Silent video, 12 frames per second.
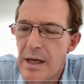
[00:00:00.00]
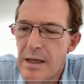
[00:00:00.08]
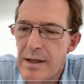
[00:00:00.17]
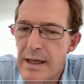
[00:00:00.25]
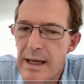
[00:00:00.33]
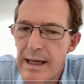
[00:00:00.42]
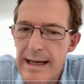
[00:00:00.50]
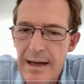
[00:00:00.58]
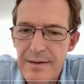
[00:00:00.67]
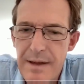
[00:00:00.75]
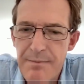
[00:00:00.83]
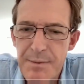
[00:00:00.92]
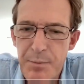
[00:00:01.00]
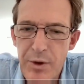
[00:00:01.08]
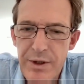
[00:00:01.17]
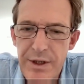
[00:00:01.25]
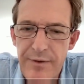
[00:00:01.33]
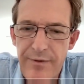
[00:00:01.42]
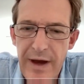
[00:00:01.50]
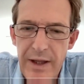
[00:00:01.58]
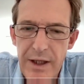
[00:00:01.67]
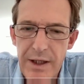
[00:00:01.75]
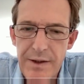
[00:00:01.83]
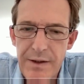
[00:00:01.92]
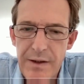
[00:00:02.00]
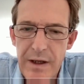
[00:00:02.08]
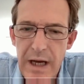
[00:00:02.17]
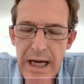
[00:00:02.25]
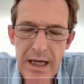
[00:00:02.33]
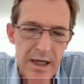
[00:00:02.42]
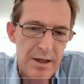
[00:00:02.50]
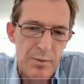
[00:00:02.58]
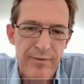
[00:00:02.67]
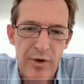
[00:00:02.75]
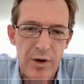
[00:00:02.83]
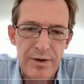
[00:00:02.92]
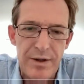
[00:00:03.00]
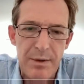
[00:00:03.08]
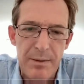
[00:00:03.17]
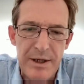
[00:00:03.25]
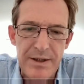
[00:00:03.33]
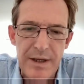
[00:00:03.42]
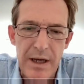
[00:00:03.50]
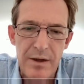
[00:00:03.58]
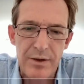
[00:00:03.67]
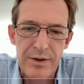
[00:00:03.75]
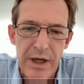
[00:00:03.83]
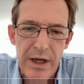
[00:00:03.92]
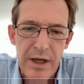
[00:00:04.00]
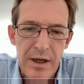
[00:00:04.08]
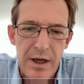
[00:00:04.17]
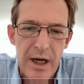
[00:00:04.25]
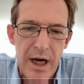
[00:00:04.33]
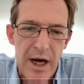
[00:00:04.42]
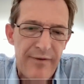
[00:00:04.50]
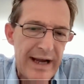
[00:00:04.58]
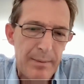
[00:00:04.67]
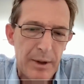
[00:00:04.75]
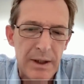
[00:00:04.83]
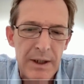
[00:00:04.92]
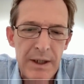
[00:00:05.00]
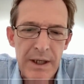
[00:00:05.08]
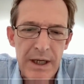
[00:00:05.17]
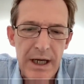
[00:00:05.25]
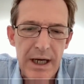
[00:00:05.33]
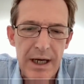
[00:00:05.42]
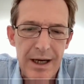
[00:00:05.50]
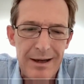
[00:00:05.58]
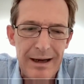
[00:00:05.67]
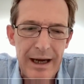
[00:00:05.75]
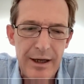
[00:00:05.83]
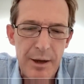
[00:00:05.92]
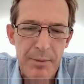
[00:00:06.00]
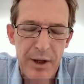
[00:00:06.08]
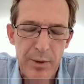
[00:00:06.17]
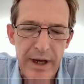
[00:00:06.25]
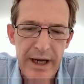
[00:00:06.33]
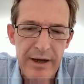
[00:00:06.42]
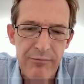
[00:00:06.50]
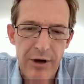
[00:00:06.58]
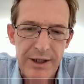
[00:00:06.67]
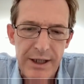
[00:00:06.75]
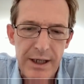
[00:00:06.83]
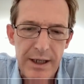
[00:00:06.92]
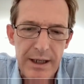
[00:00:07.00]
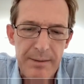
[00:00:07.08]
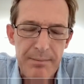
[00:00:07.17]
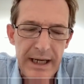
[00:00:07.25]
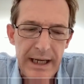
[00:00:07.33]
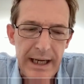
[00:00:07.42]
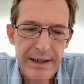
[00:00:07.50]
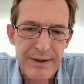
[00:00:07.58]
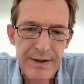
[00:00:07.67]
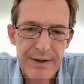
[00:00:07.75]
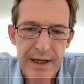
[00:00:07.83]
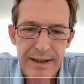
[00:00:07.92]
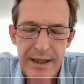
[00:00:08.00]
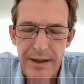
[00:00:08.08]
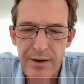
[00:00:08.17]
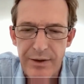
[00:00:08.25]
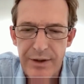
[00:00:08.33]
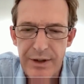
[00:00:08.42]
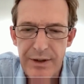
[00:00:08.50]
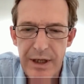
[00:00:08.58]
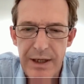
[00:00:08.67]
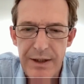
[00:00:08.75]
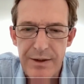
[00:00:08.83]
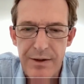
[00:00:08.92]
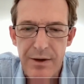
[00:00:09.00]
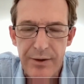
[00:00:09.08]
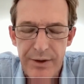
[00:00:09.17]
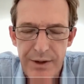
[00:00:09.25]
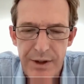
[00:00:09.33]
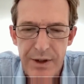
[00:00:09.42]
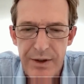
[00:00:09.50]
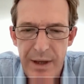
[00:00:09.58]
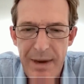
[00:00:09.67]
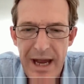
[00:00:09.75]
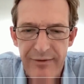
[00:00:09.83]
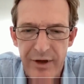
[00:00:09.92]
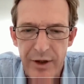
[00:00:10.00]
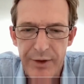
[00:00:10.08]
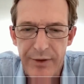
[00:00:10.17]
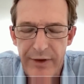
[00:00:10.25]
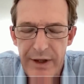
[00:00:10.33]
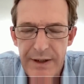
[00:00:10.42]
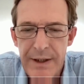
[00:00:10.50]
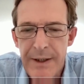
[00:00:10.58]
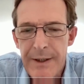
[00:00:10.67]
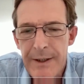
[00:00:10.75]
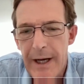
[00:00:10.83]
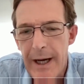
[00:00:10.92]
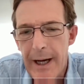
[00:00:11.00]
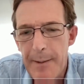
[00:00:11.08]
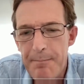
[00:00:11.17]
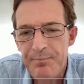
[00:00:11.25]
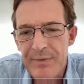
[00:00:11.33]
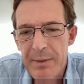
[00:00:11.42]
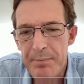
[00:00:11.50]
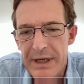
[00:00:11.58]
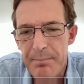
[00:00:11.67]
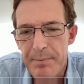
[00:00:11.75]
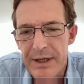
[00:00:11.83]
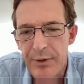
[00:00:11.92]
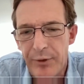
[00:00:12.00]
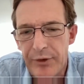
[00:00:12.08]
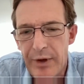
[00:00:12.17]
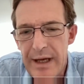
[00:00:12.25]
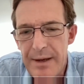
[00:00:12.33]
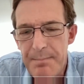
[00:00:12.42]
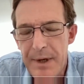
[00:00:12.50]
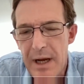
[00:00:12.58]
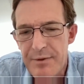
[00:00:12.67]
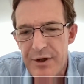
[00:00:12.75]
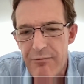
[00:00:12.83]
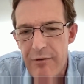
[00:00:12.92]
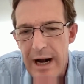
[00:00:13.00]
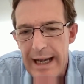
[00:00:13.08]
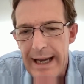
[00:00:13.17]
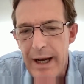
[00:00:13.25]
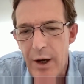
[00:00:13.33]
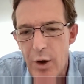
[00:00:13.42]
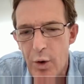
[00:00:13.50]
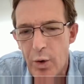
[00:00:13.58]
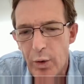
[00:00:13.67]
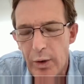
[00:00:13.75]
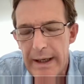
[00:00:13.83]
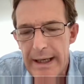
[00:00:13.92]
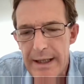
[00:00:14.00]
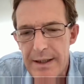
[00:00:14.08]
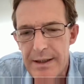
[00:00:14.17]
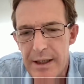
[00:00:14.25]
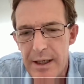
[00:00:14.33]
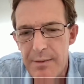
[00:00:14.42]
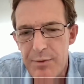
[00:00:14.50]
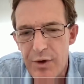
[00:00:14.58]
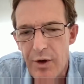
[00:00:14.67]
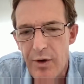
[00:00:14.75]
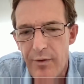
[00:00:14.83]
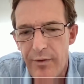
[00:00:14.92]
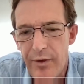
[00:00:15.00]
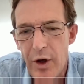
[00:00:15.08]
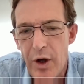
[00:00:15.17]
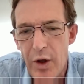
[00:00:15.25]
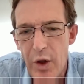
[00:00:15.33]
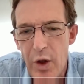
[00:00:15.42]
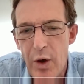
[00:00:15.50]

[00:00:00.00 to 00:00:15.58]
and I think it allows them to point to the fact that, hey, look, we've got some of the best technology uh, available. Uh, I know, by the way, Russia, in many cases, their technology is, is not as good. They may have a lot of it. Um, but, but also it becomes a rallying call in terms of, look,